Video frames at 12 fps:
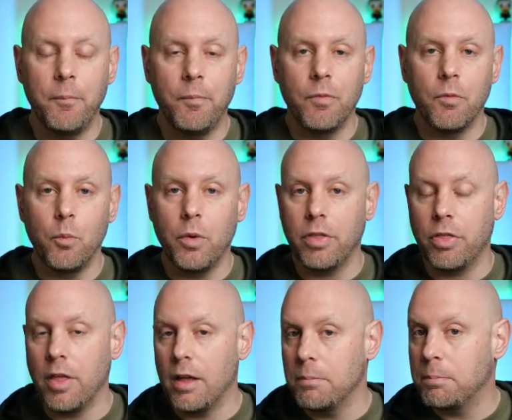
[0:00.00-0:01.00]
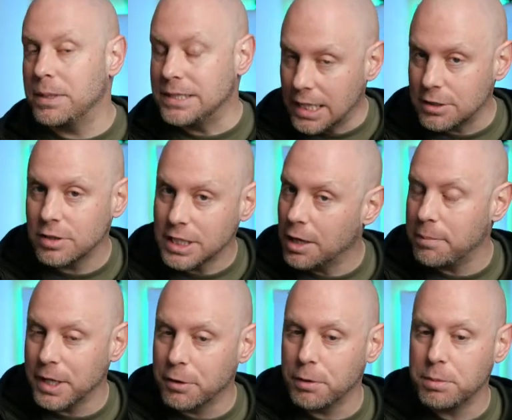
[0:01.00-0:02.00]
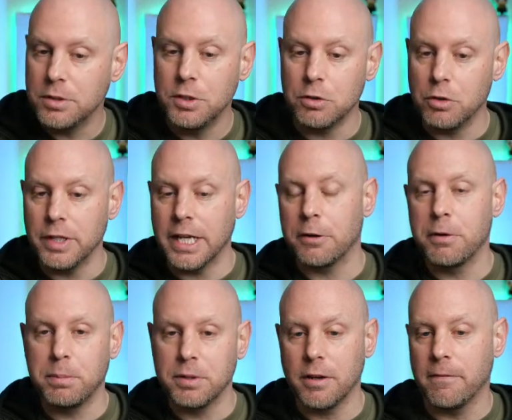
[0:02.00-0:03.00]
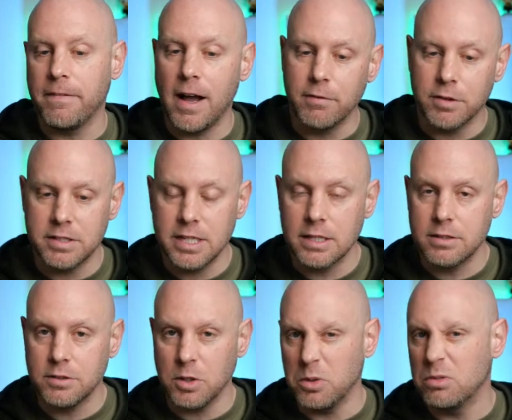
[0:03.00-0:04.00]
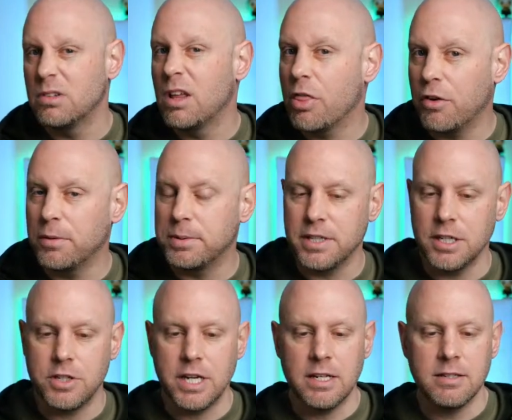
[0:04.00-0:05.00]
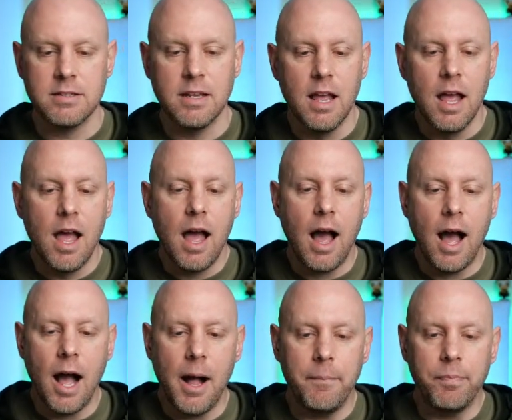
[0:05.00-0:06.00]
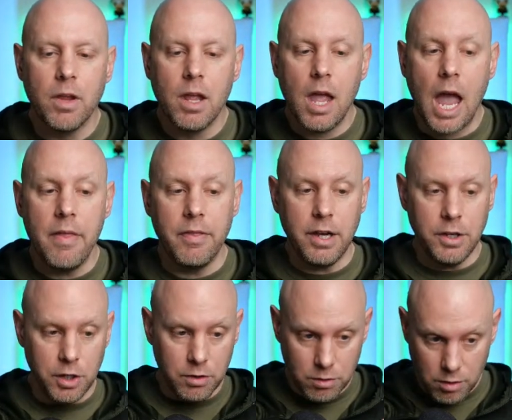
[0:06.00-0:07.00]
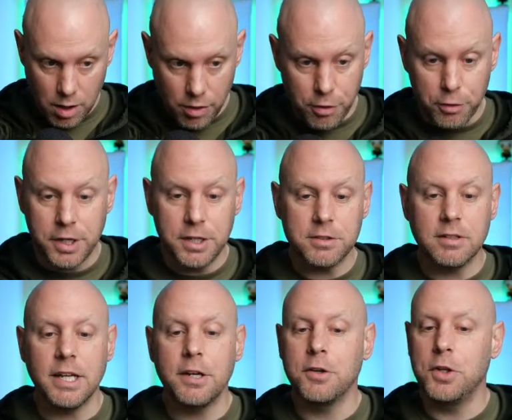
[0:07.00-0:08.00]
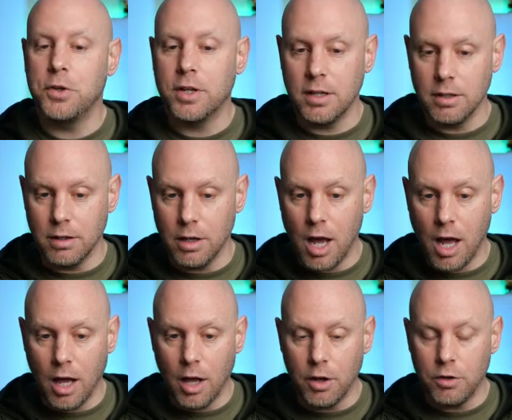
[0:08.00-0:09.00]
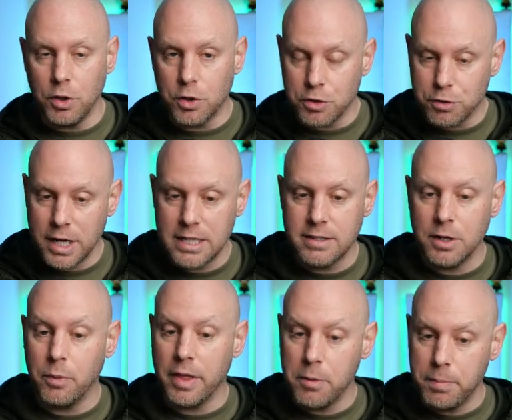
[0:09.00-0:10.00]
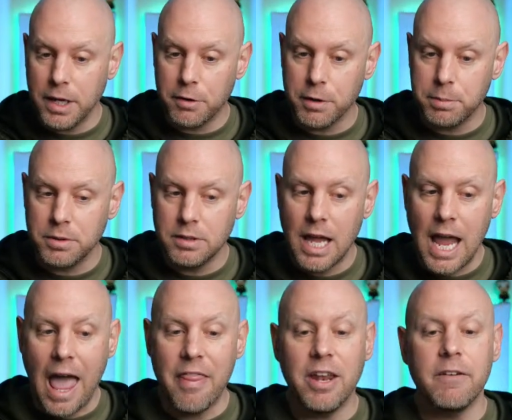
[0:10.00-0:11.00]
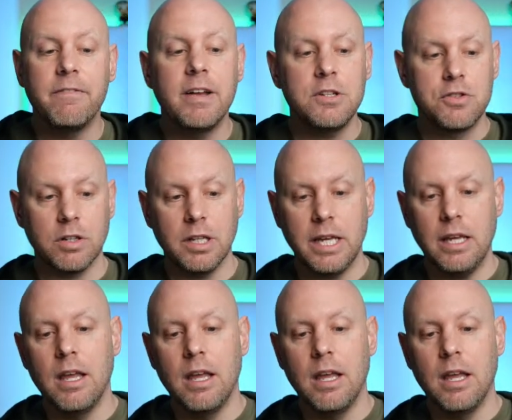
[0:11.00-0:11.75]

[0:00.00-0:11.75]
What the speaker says: with potentially not being crippled. You'll only get crippled on a 5 or a 6, so 30% chance. And then 30 years later, you can transit it without being crippled, and then eventually